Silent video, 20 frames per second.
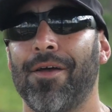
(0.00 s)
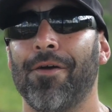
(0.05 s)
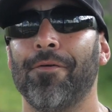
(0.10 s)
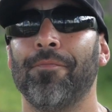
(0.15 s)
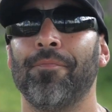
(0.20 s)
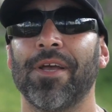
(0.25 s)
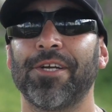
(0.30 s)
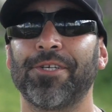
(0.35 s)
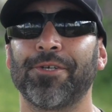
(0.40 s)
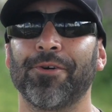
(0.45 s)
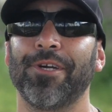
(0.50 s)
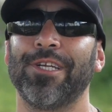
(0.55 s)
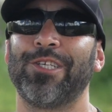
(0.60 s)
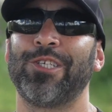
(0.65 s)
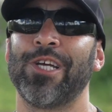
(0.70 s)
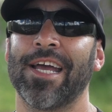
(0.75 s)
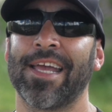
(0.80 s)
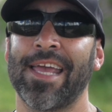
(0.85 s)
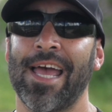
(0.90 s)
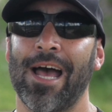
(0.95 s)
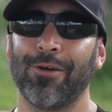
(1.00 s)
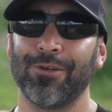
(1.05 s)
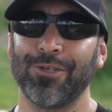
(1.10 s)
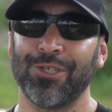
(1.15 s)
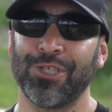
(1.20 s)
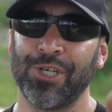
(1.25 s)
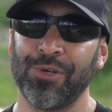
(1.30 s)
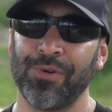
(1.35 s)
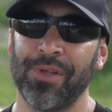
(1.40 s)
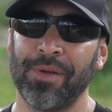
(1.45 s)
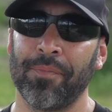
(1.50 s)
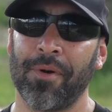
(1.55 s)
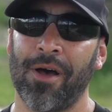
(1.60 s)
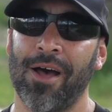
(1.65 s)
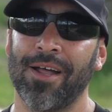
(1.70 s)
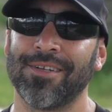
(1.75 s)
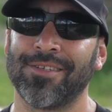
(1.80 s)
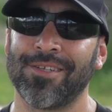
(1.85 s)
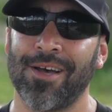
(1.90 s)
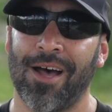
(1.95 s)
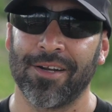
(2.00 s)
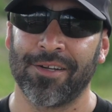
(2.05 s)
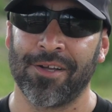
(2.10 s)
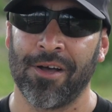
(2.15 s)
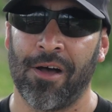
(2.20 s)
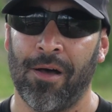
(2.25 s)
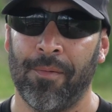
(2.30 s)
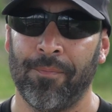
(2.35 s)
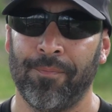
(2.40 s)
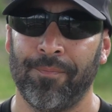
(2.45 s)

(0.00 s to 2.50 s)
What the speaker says: Make sure you check out ShootingBot.com.